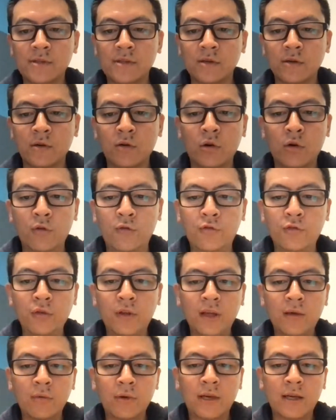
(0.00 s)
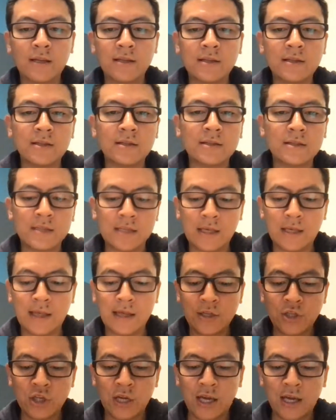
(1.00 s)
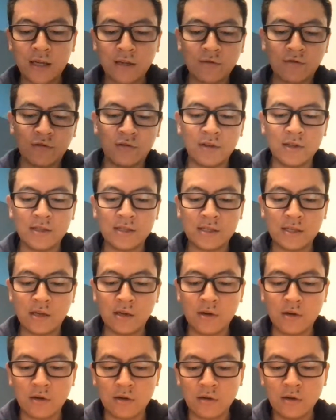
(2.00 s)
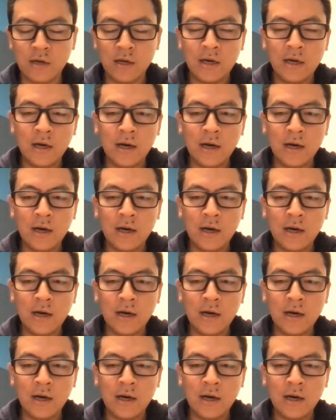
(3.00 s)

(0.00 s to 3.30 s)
So hopefully we can see that change for this year.